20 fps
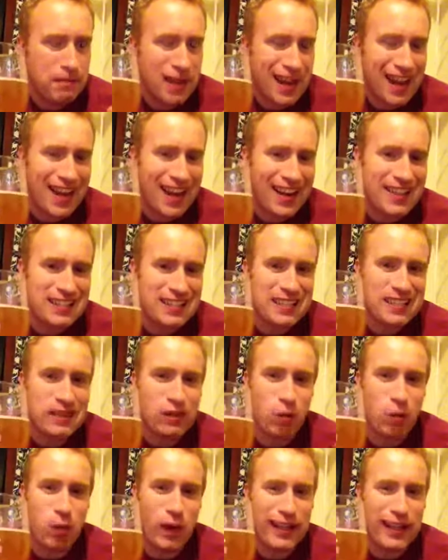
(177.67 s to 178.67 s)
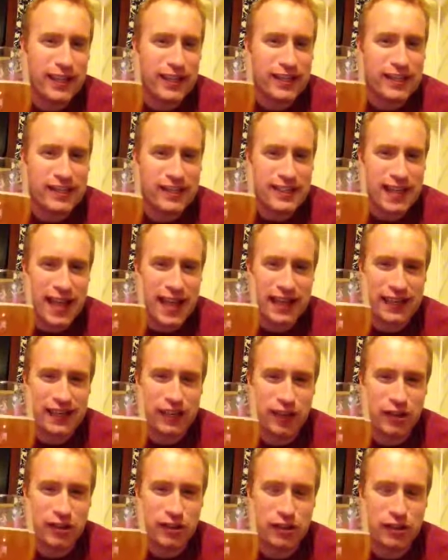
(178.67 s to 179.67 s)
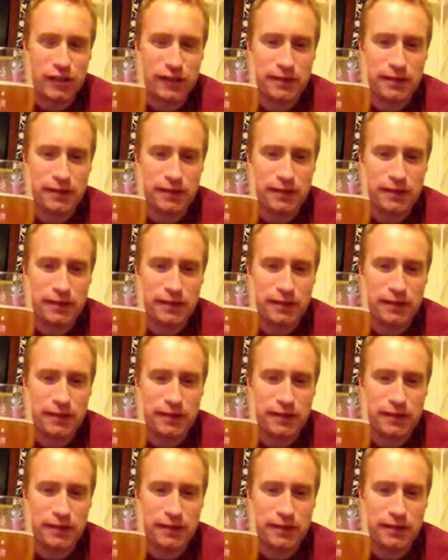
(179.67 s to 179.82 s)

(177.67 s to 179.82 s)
And actually the wheat is standing out.